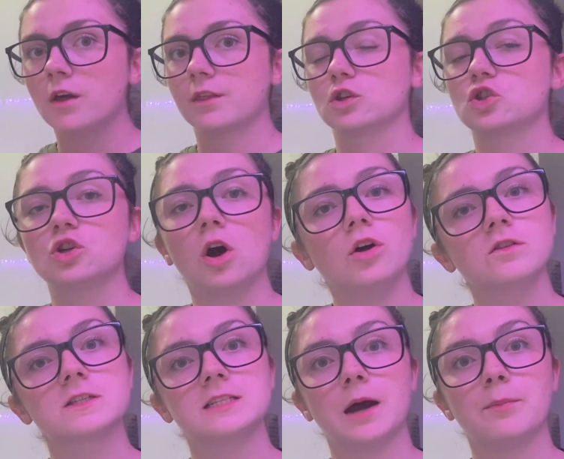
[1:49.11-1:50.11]
that's short and
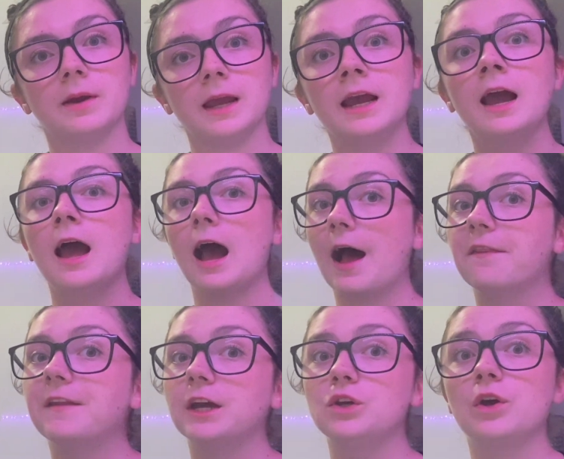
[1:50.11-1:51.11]
snappy
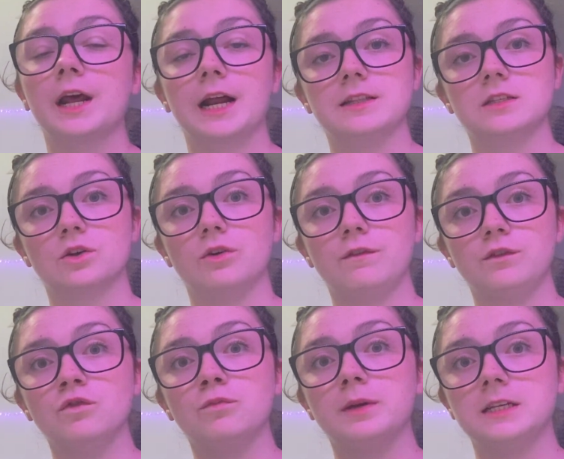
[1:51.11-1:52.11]
and that you can answer if
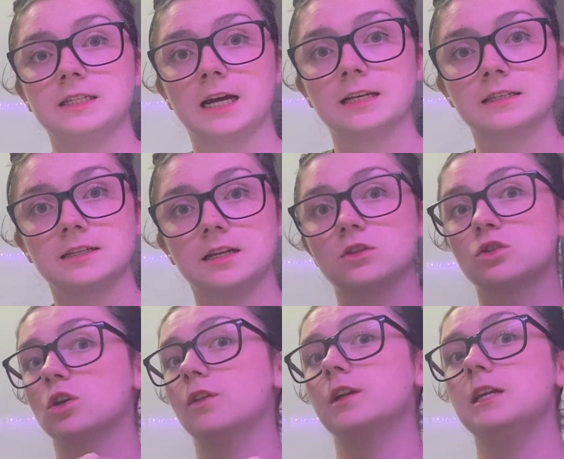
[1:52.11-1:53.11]
you've been tested.
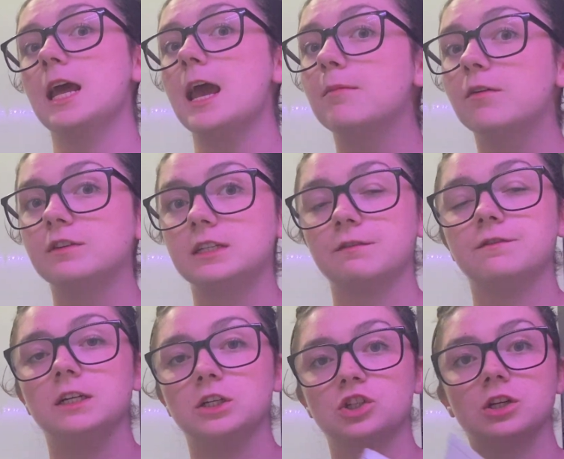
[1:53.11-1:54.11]
So the name of a
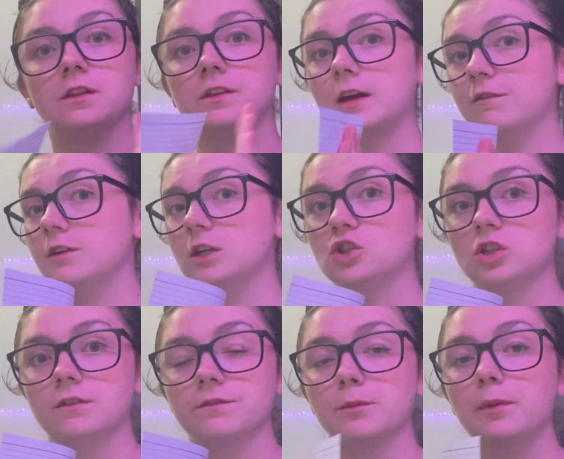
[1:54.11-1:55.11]
definition and the definition
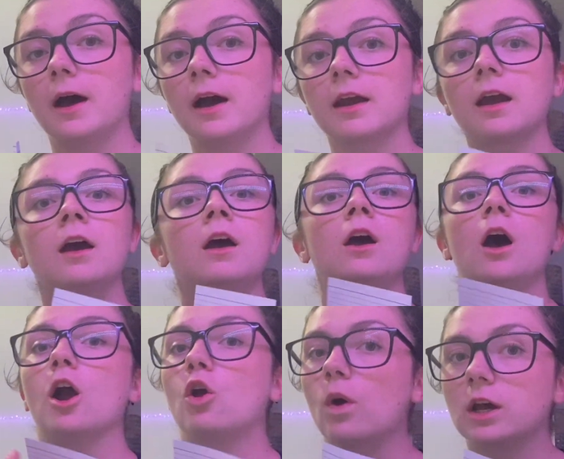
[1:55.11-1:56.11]
of the back,
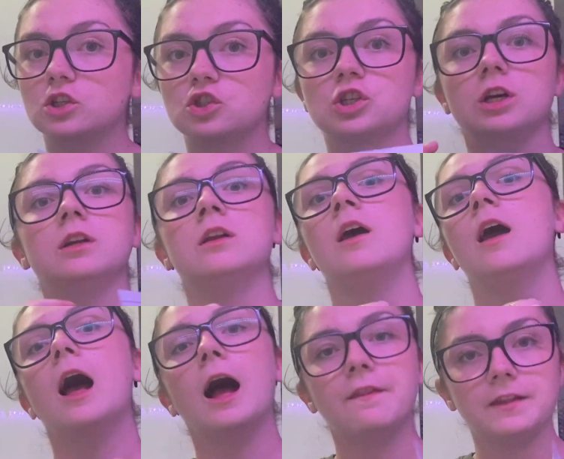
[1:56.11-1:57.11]
a question,
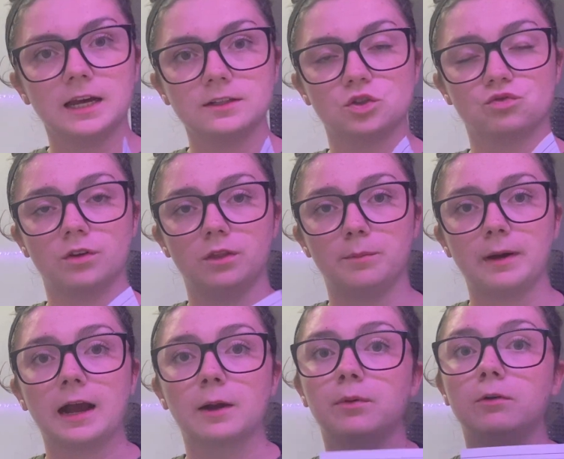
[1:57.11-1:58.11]
and the answer on the
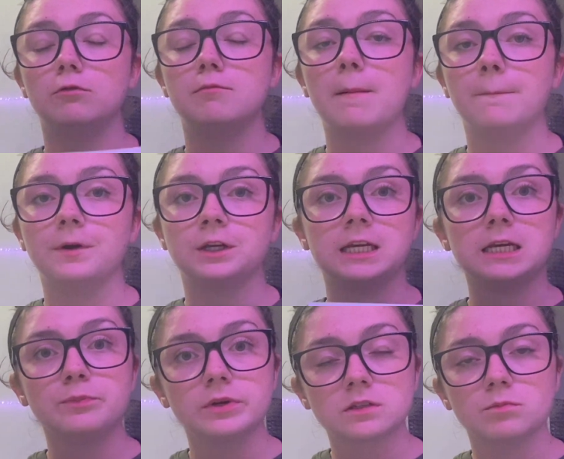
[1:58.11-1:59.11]
back. But remember,
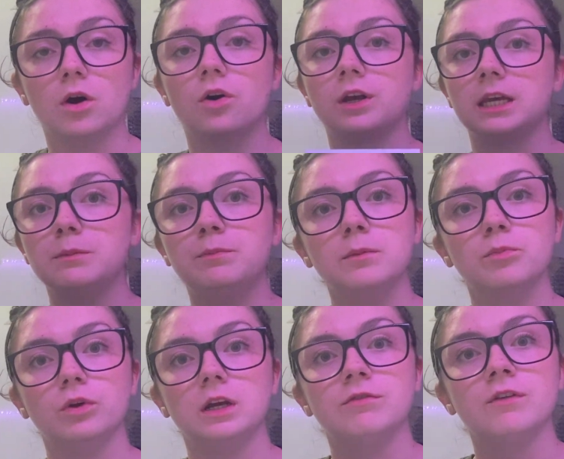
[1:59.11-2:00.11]
keep it small, keep it
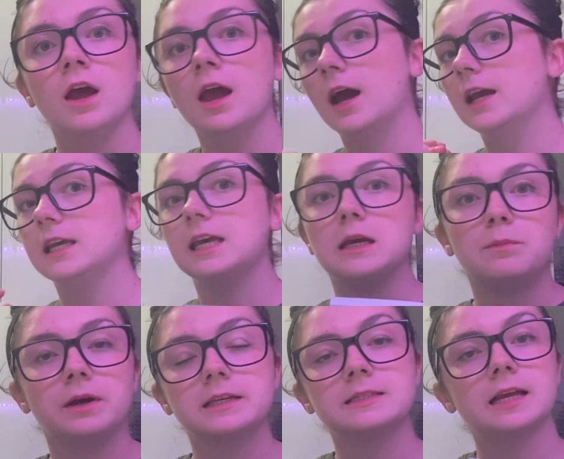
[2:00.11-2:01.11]
brief, and
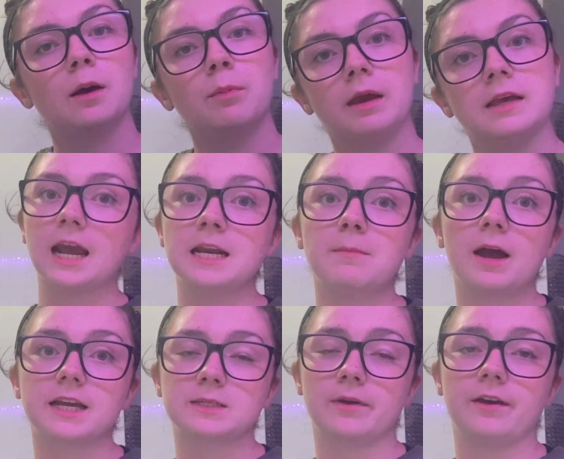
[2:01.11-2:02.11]
keep it snappy. In
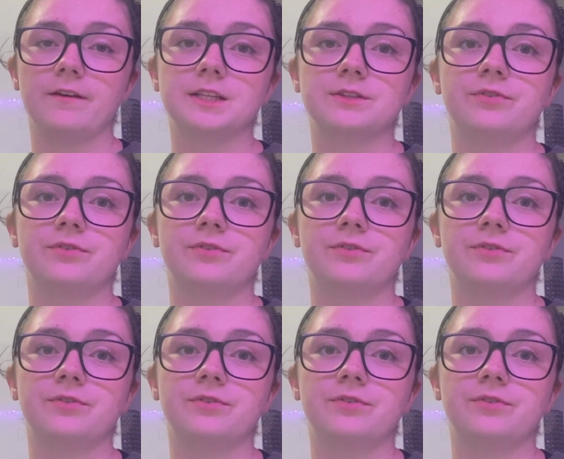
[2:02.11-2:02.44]
my experience,